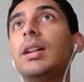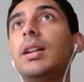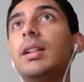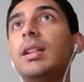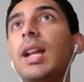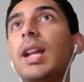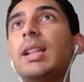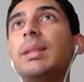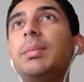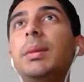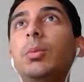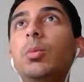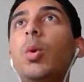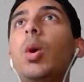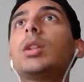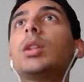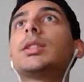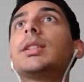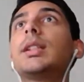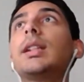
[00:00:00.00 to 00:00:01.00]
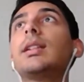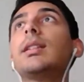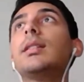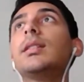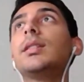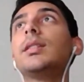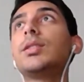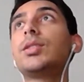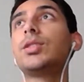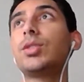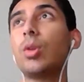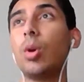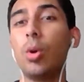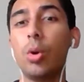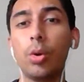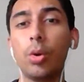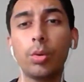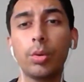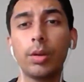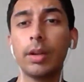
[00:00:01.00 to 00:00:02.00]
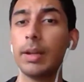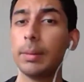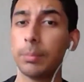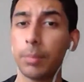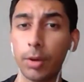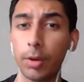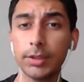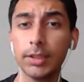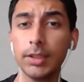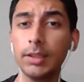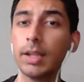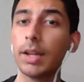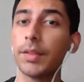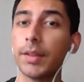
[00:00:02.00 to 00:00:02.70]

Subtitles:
anatomy wasn't so important.